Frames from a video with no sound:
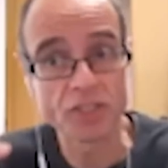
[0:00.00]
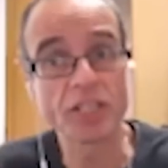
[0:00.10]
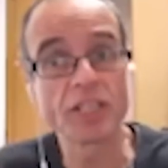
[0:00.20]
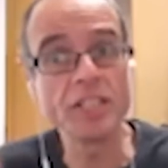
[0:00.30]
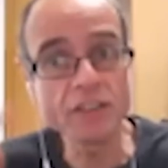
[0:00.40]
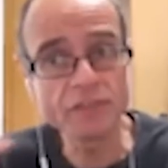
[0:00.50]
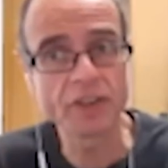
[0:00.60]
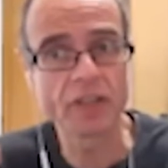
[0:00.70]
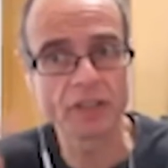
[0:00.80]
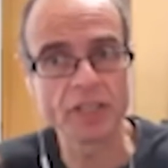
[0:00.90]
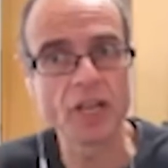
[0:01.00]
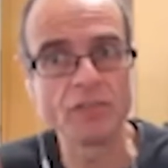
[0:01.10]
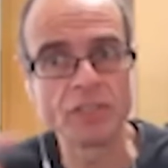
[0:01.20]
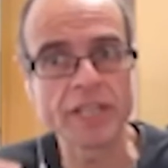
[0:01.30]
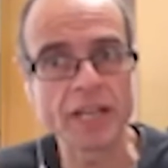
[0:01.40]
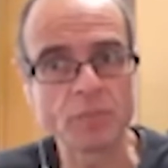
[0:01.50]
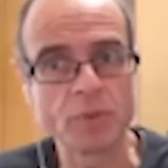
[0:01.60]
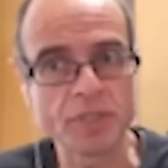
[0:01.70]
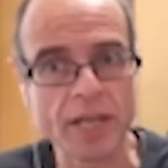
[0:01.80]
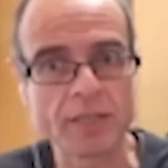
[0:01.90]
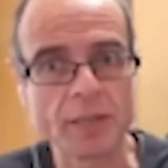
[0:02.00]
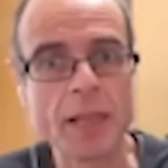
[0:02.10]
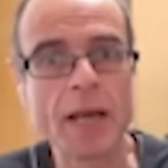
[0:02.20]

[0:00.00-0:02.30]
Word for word: significantly over 10%,